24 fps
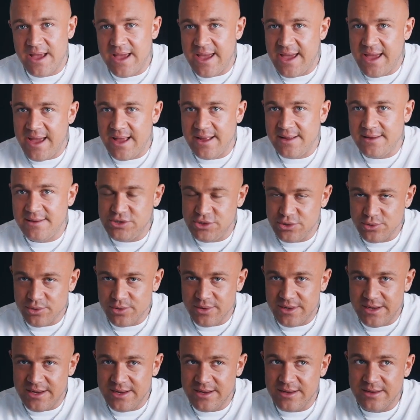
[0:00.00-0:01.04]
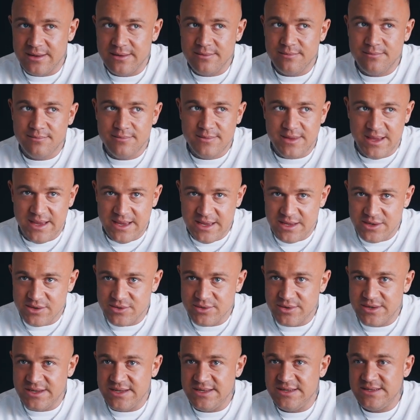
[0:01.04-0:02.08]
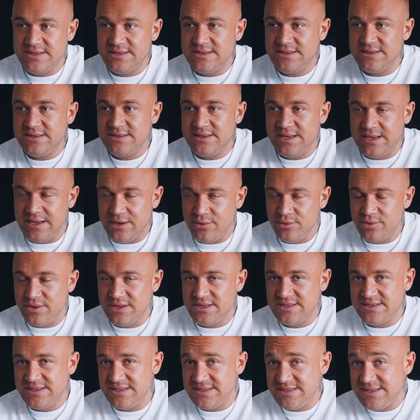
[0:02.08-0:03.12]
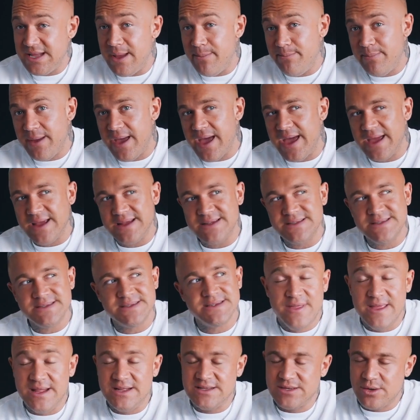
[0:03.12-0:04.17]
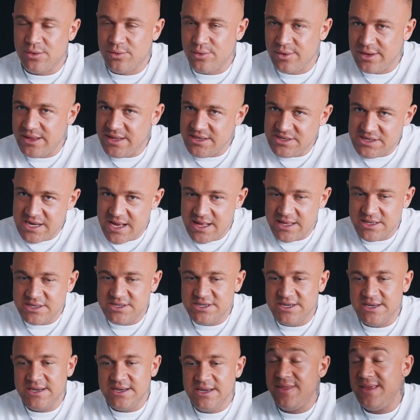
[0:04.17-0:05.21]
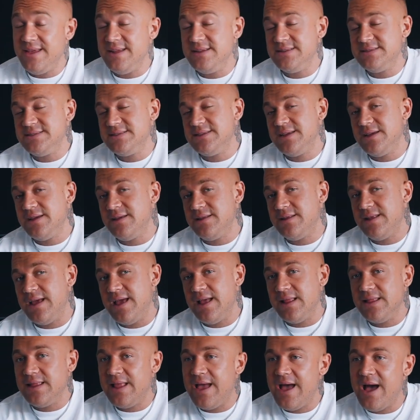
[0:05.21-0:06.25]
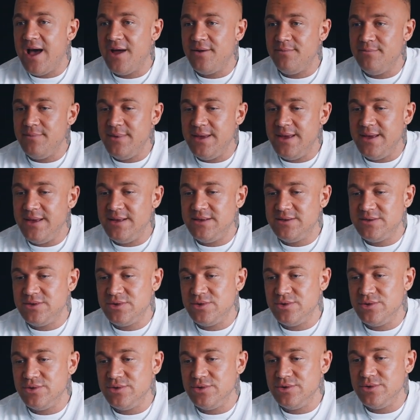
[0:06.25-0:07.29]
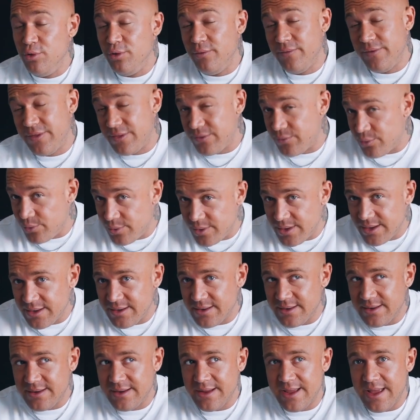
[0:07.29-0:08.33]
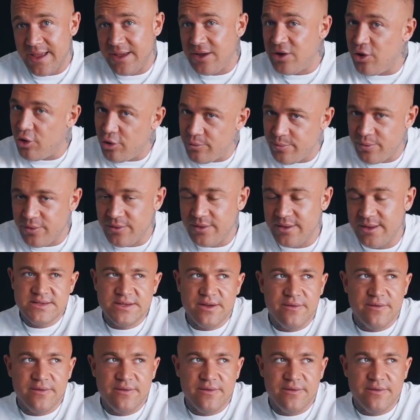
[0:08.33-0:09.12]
I had during the injuries, the illness, the setbacks, things that were really challenging, things that allowed me to move through it and cope with it.